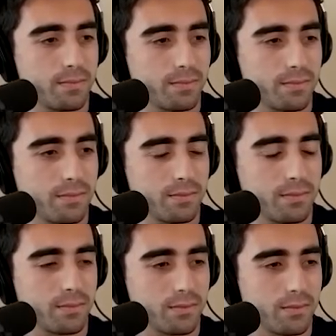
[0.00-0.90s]

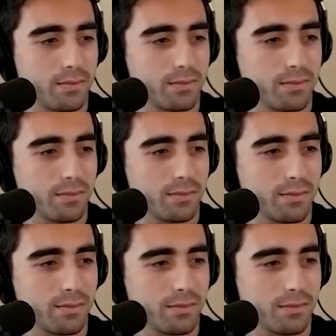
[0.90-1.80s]

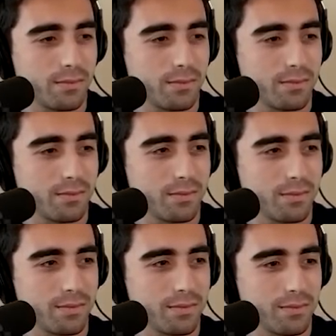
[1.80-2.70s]

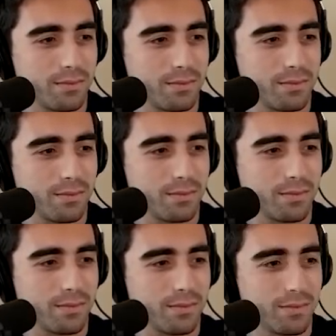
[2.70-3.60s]

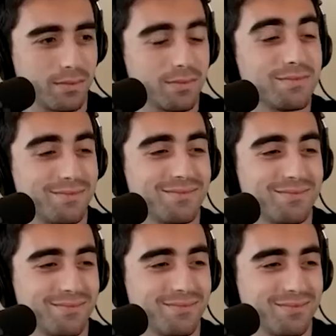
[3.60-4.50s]

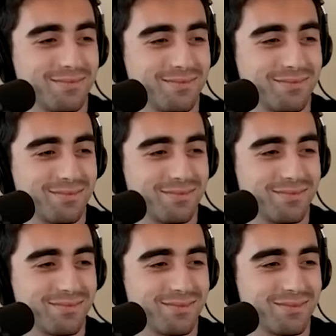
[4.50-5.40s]

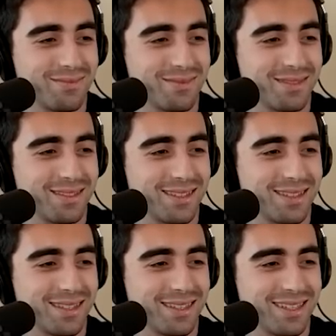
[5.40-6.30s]

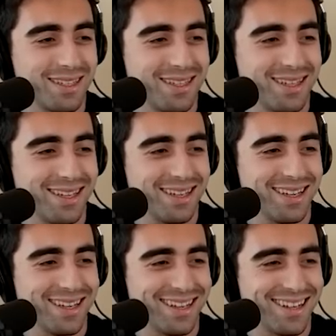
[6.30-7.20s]

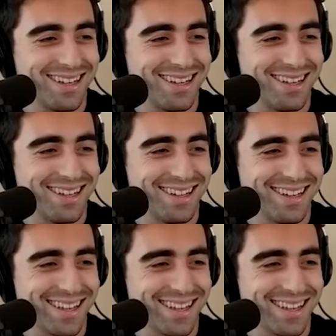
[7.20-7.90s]
(not speaking)